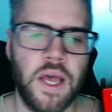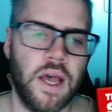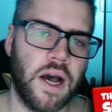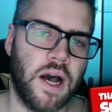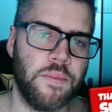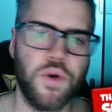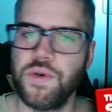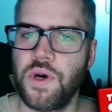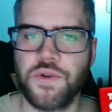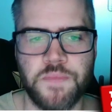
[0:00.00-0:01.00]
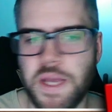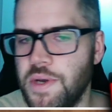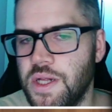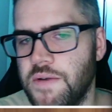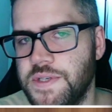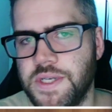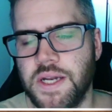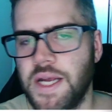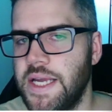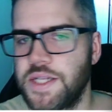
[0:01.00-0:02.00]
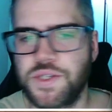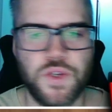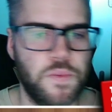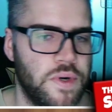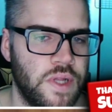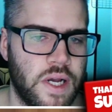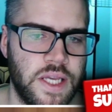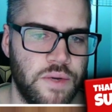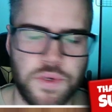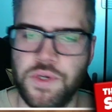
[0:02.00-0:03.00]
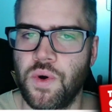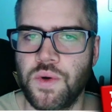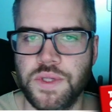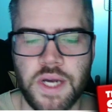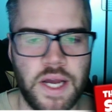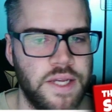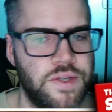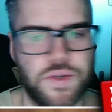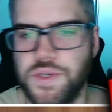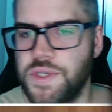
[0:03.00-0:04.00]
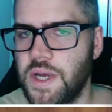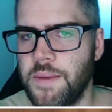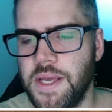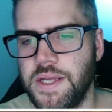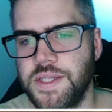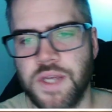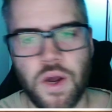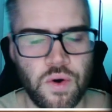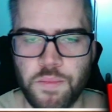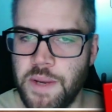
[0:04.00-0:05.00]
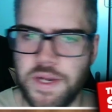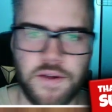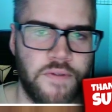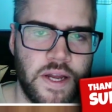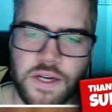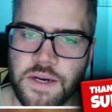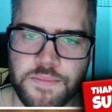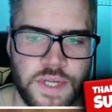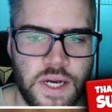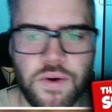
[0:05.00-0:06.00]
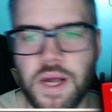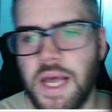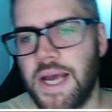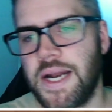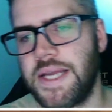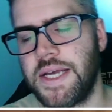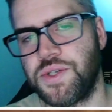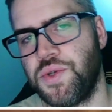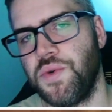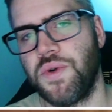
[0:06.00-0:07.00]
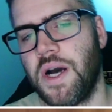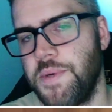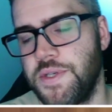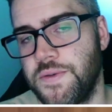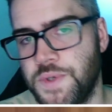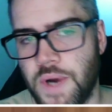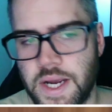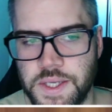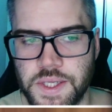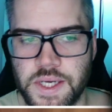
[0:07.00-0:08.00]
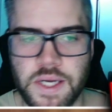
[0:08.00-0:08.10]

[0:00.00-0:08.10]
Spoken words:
Who knows, maybe all of a sudden I get super lucky with gold dice or summons, or maybe an event comes out and I get 2 copies of Dracula.